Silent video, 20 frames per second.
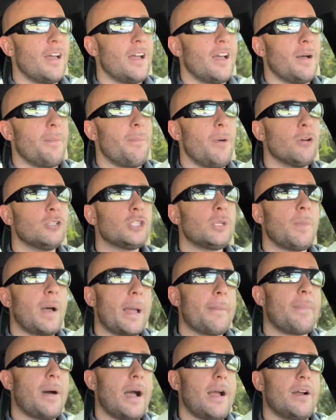Most of
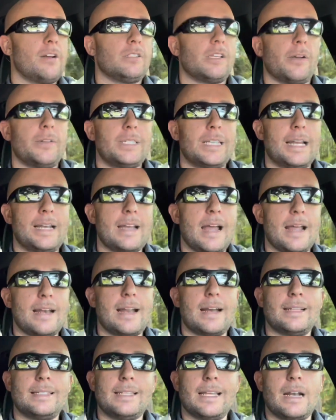my buyers, I would say 9
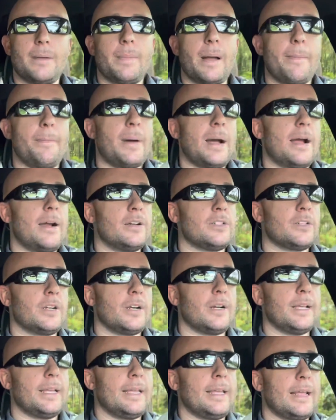out of 10 of my buyers are
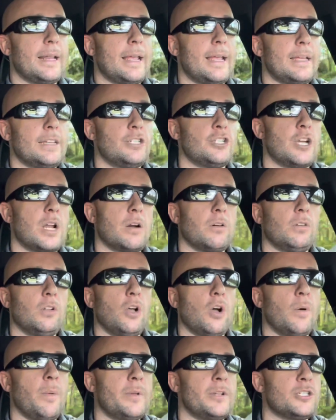going to get a general
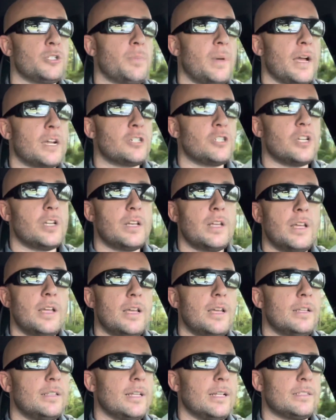home
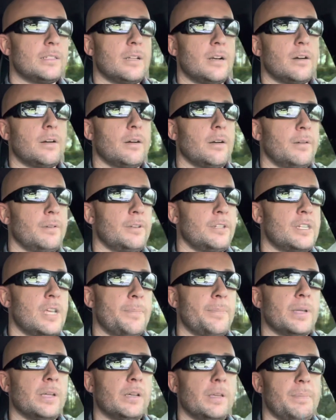inspection. That's going to
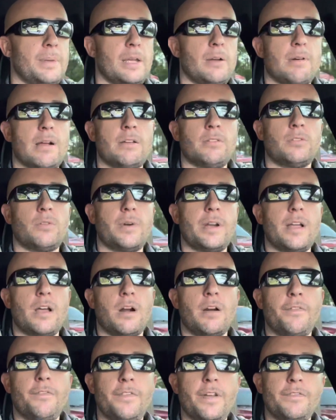typically be around
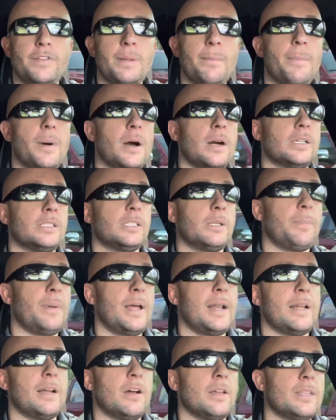$350
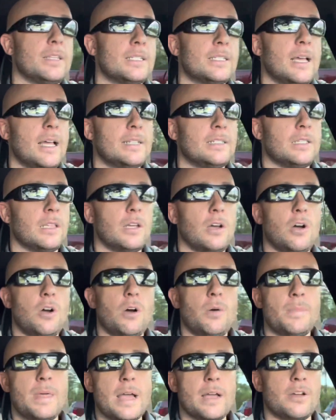depending on the size of the
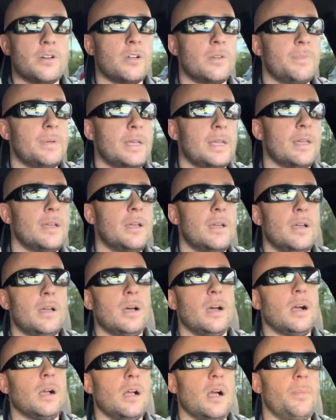home. That could be
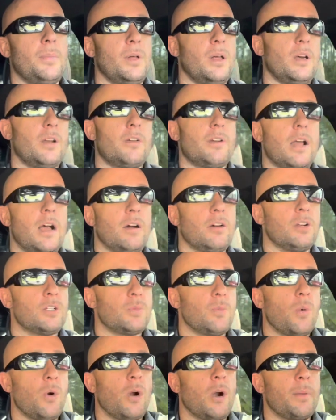a couple $100
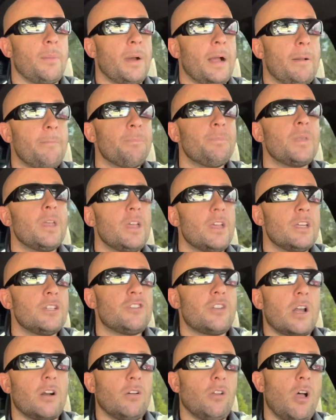more, but
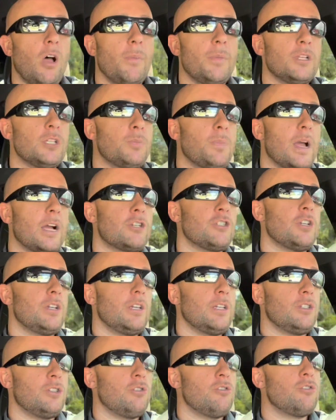general home inspection
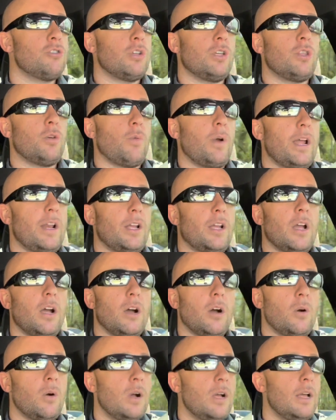is usually the way to
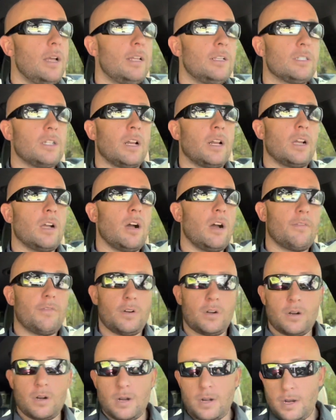go. It's going to
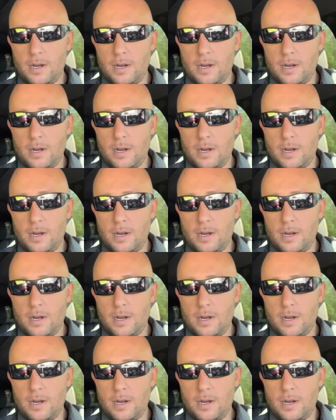cover,